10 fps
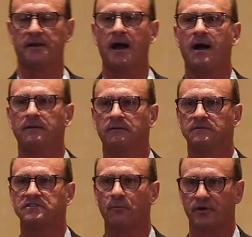on a
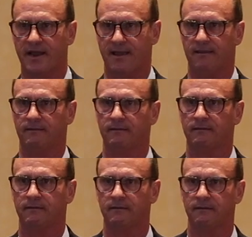hot summer day.
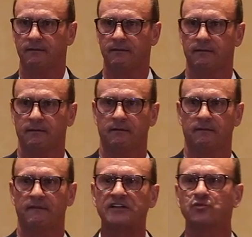
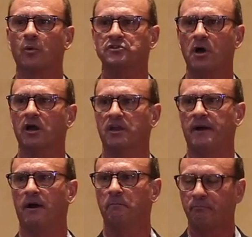That's what we're talking
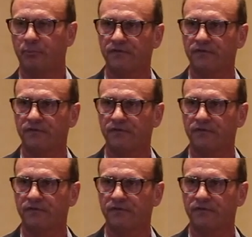about.